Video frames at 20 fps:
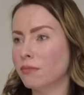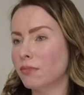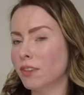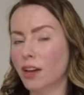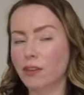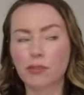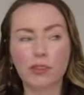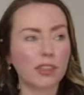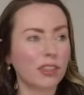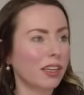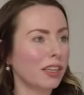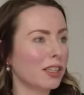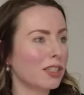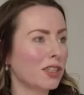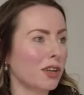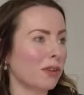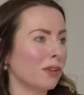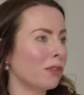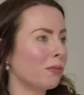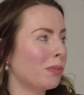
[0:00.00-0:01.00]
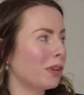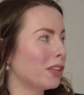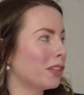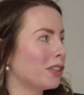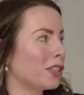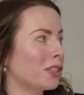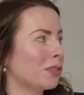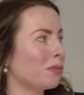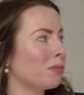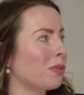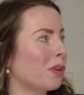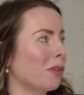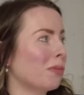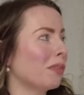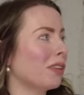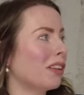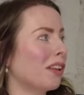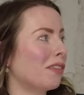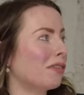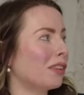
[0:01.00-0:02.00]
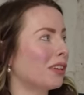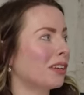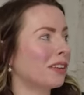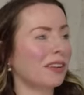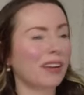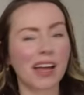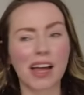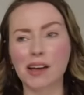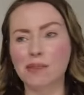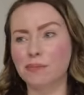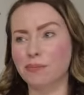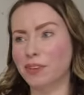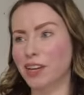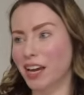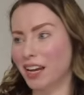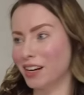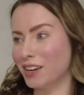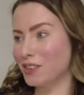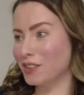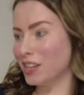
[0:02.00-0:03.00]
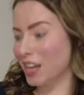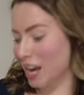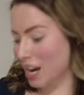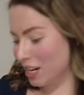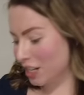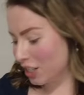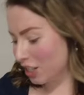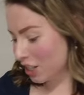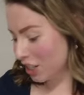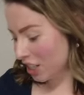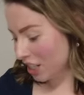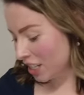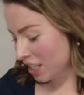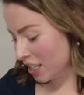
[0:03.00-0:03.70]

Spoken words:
If you like sour beers, you'd probably love it. I'm kind of on the edge.